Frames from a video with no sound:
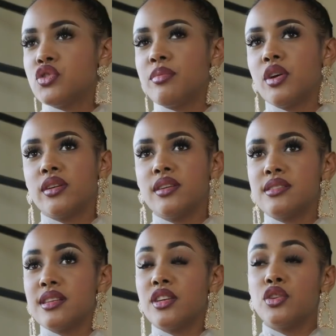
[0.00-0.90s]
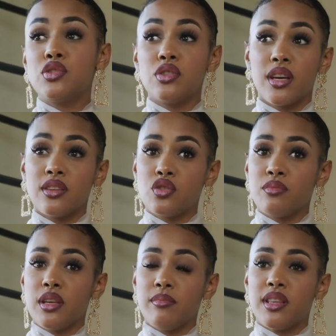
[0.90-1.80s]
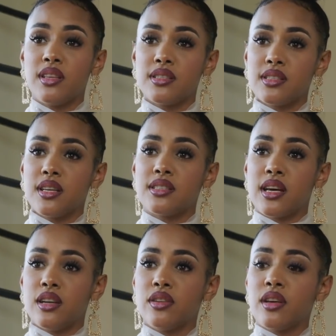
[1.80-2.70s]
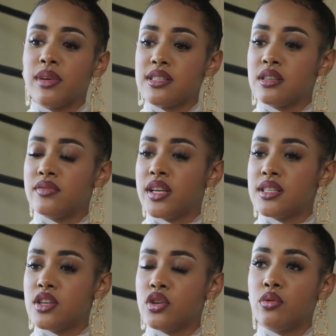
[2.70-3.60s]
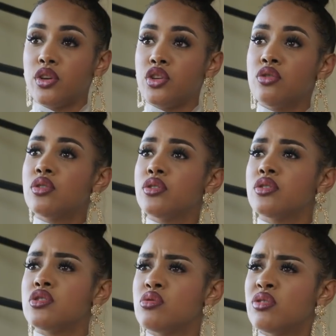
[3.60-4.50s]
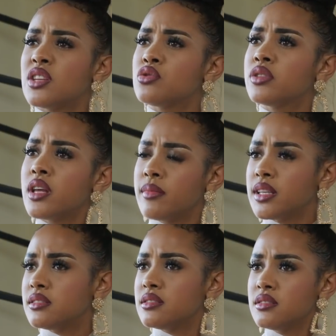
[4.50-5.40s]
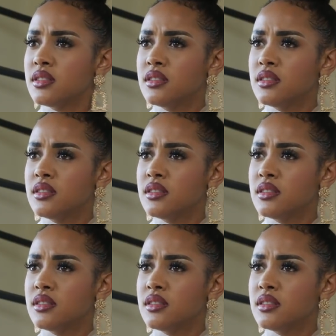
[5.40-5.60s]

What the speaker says: To be honest, it used to get to me, but these days I look at myself and I say, you know what, you know your truth, that's all that matters.